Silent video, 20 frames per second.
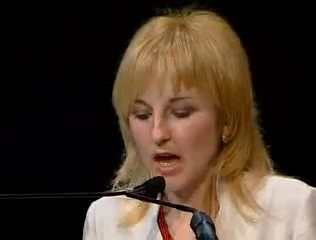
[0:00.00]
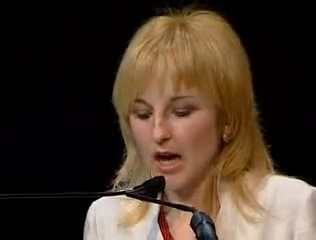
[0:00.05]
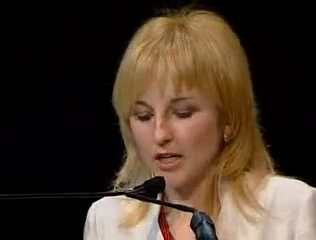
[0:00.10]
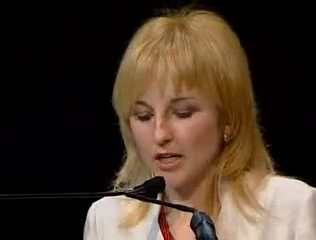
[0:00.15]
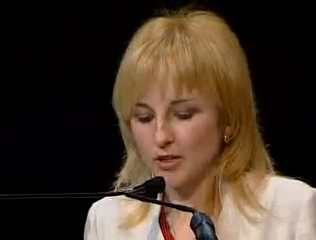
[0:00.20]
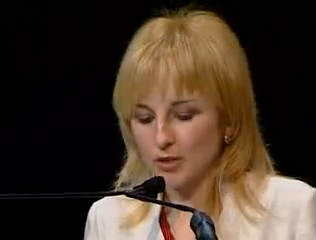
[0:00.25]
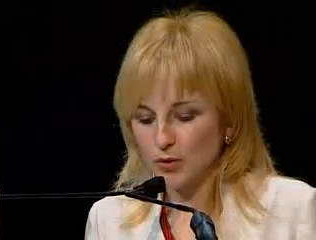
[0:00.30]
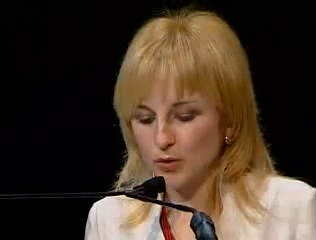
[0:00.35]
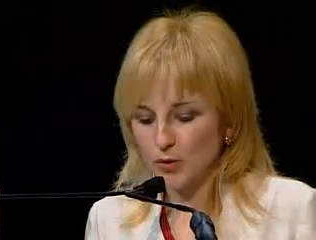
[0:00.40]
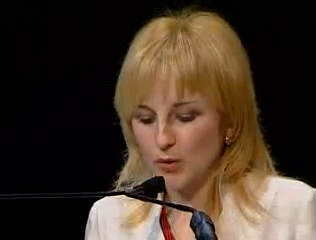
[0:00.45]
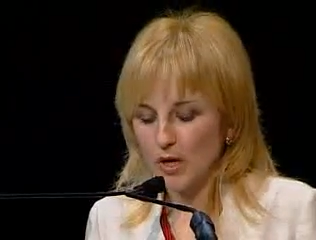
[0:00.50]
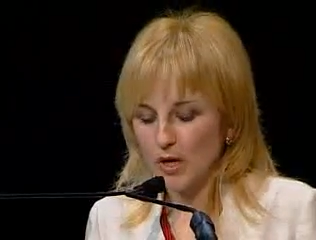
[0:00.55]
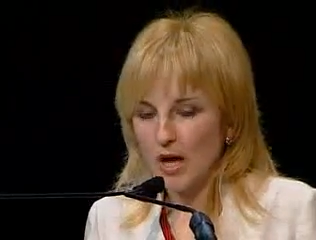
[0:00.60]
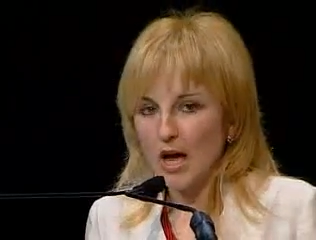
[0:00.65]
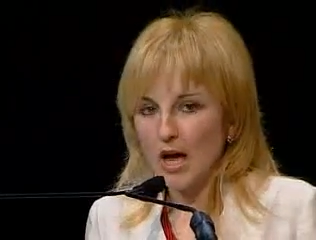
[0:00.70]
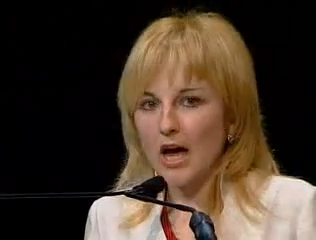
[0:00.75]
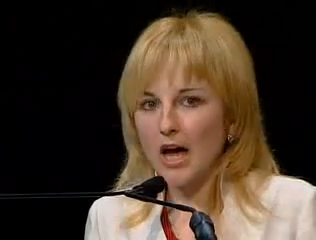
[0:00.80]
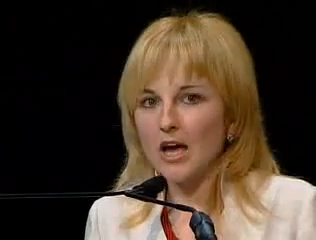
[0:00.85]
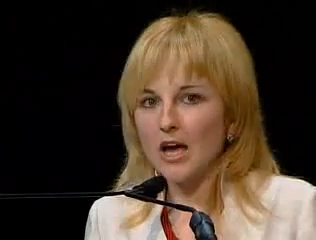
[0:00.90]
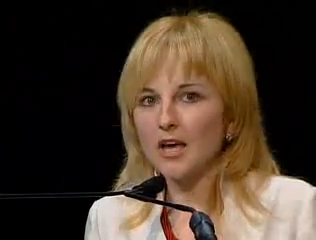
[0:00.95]
I knew
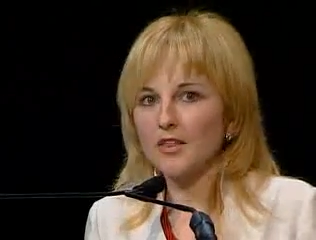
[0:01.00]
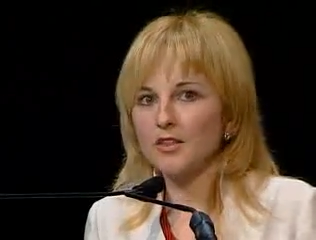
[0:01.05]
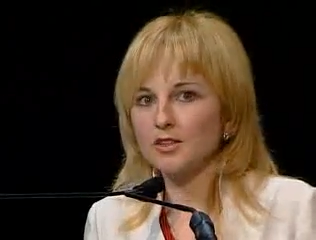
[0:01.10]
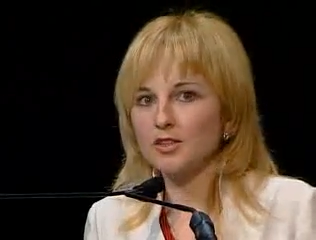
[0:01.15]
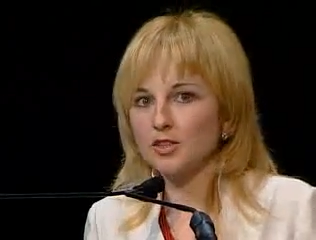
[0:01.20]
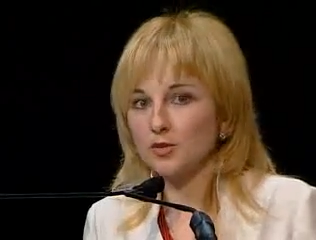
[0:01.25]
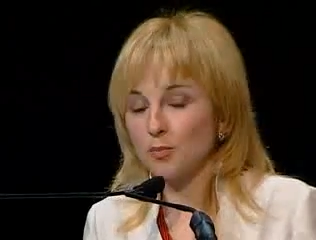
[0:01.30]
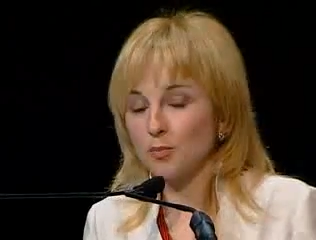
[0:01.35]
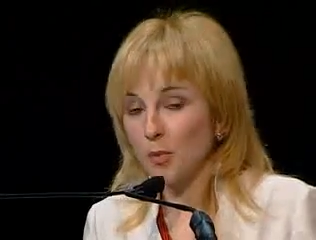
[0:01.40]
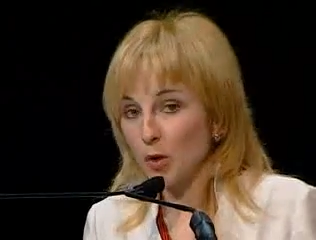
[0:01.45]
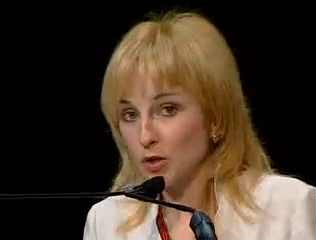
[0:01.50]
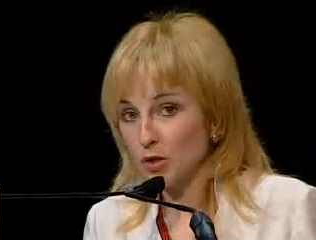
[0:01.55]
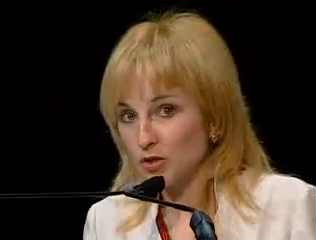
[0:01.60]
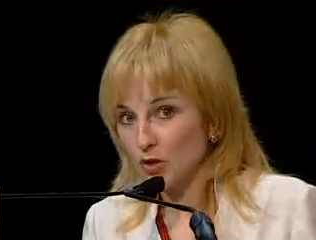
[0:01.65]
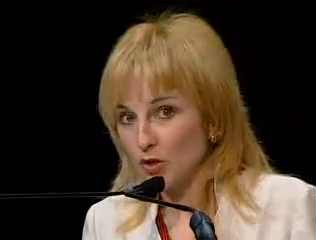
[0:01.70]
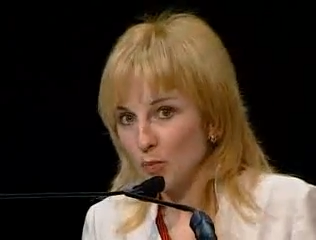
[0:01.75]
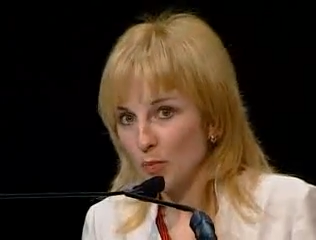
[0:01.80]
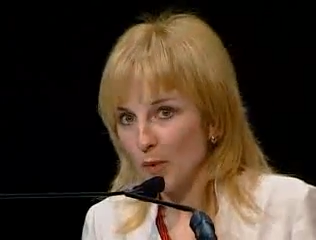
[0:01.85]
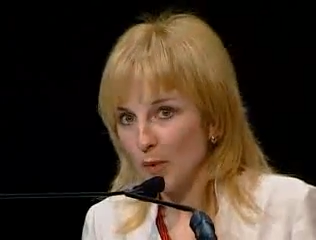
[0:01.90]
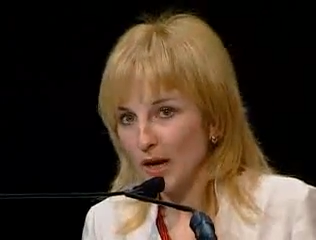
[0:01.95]
I had the support
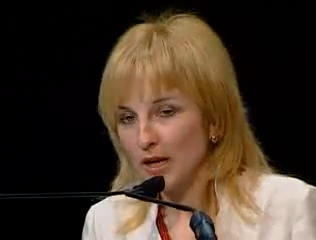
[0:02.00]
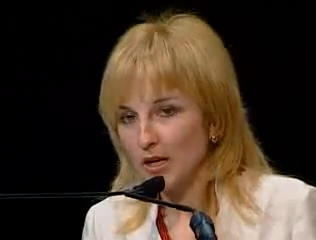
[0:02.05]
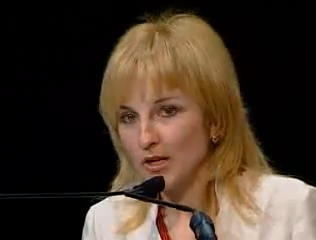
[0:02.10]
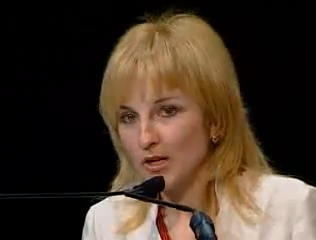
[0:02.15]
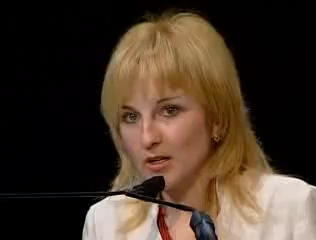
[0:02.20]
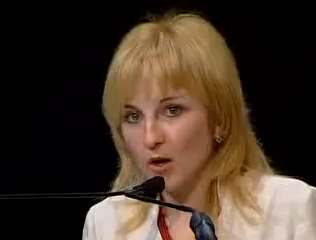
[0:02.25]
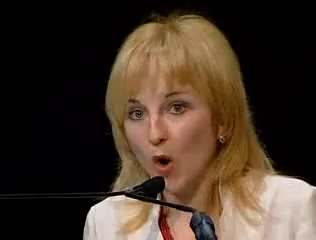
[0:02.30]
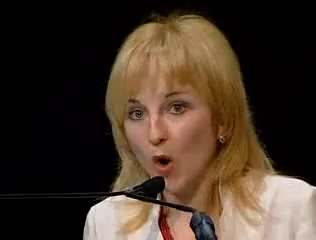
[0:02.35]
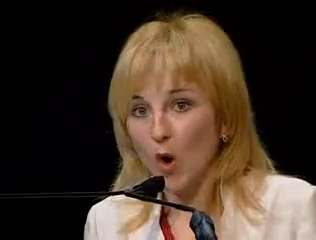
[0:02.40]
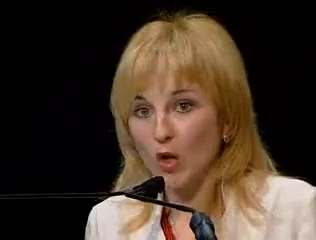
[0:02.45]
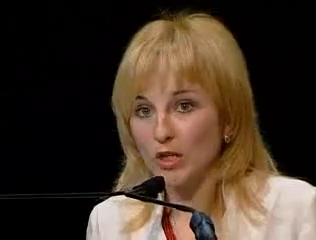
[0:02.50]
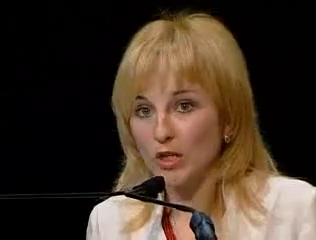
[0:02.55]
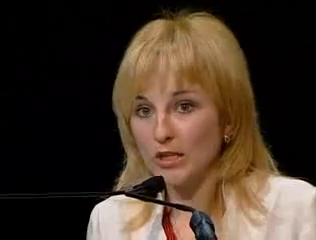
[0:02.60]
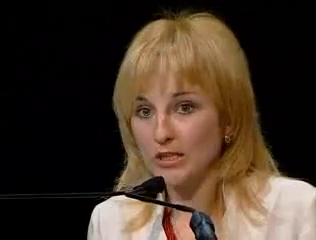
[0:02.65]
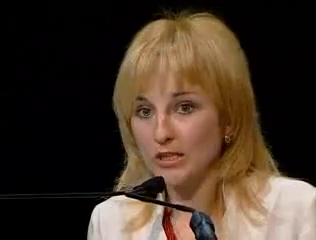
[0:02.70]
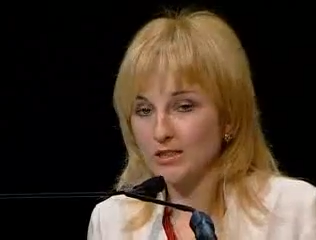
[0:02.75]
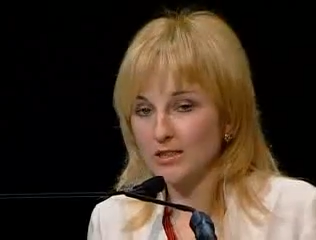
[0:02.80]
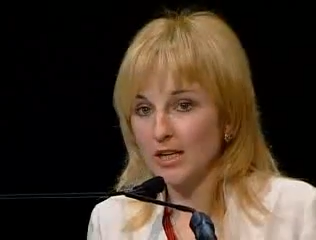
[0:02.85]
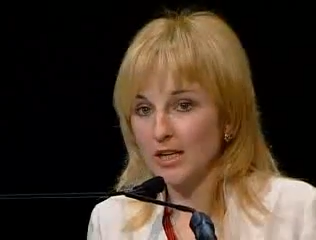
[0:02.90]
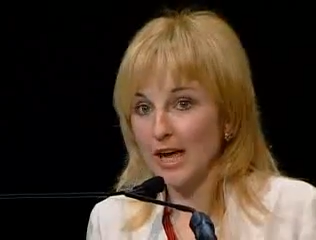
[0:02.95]
of my
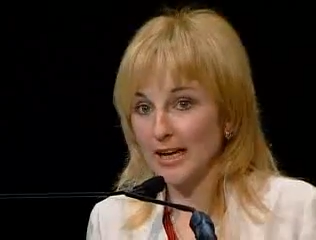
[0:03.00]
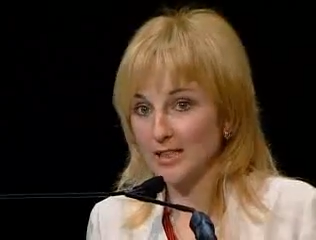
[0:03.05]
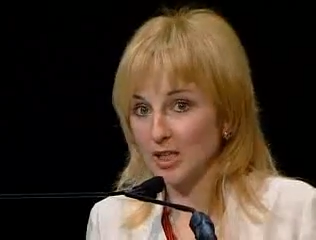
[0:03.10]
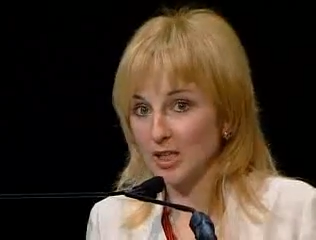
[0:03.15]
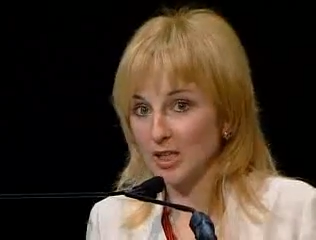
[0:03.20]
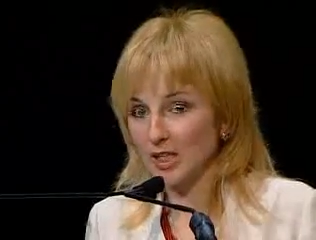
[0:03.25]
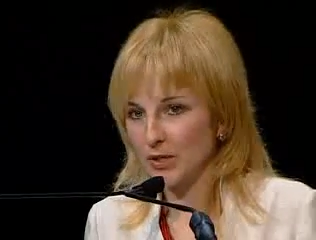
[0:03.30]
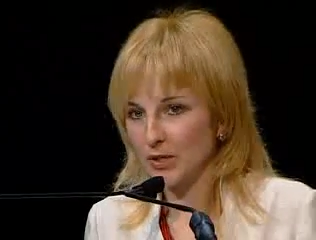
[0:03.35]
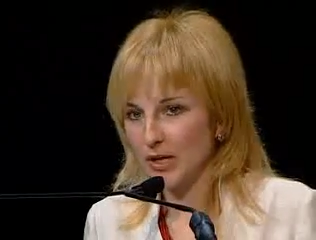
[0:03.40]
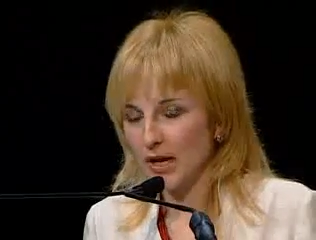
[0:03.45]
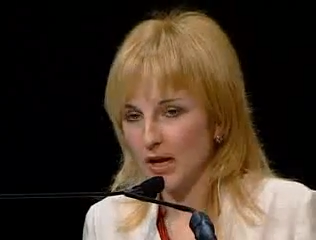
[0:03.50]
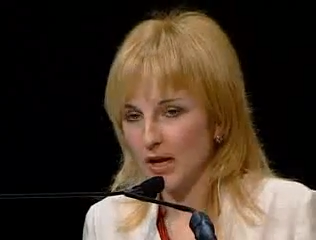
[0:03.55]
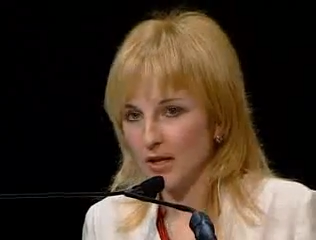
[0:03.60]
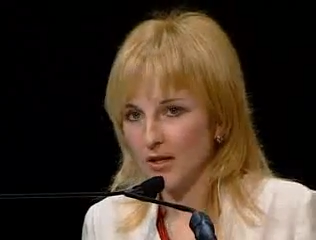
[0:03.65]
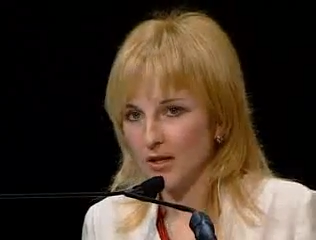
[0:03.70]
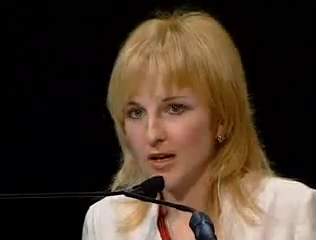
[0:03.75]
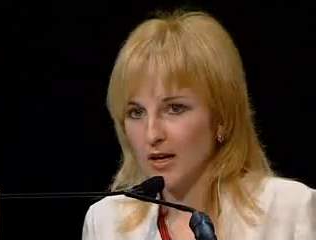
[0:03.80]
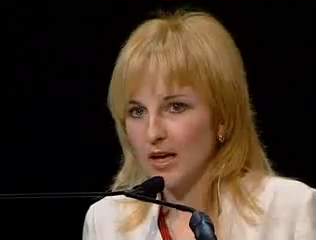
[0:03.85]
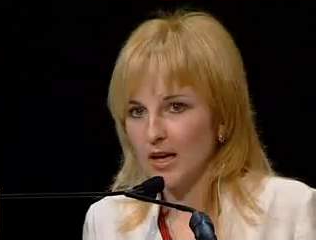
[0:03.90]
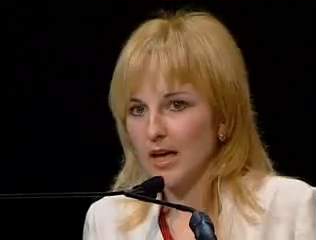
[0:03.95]
colleagues at
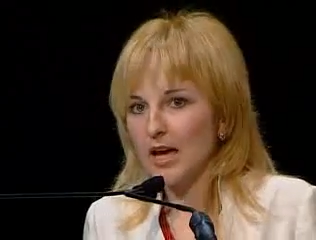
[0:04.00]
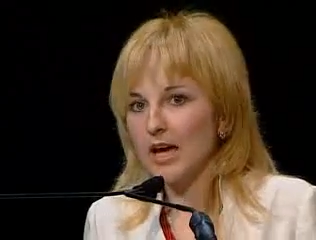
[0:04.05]
EPL